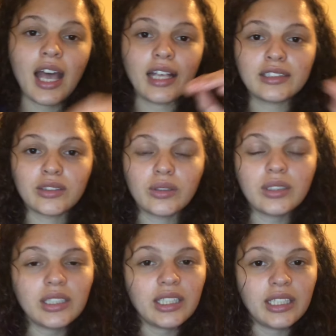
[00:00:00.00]
As
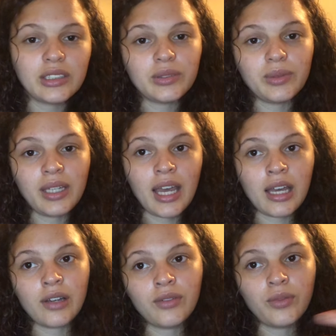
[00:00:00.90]
long as we
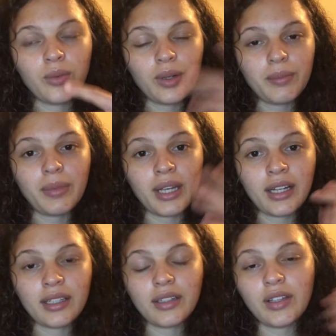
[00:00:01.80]
have one
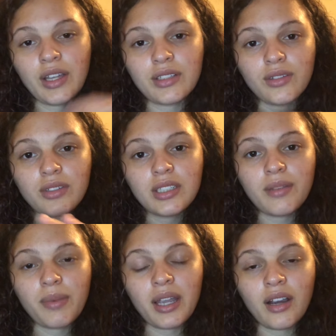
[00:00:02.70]
pair, as long as the
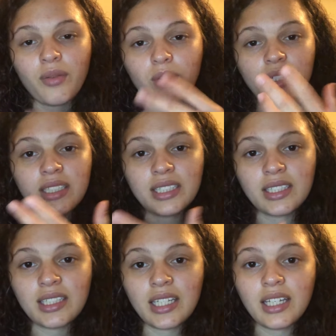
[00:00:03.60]
pair one is
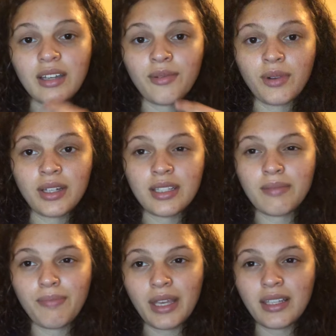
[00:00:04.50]
acidic and one is
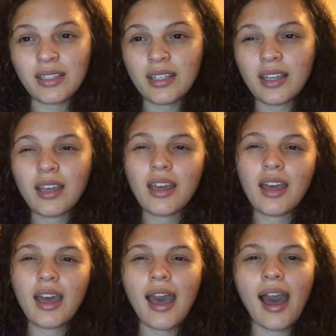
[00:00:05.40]
basic,
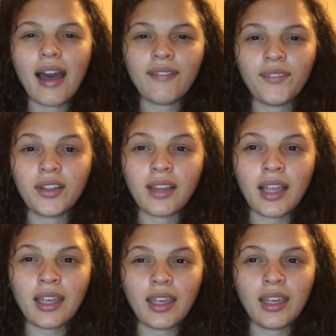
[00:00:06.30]
I feel
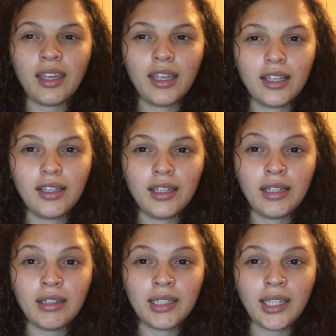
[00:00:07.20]
like it
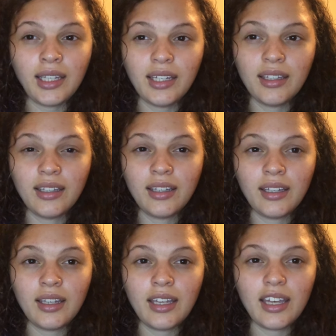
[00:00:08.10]
could
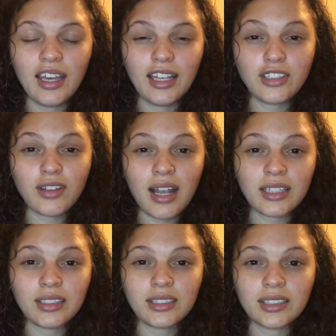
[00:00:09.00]

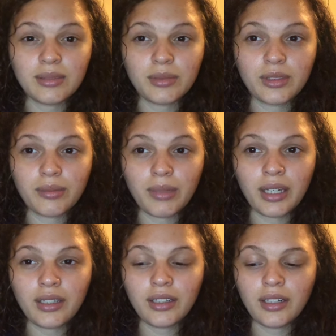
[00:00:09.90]
interact in a similar
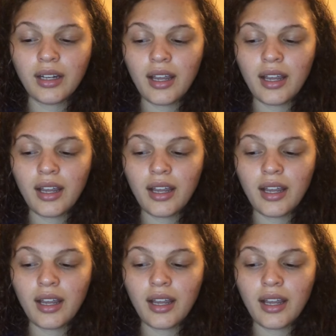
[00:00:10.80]
manner.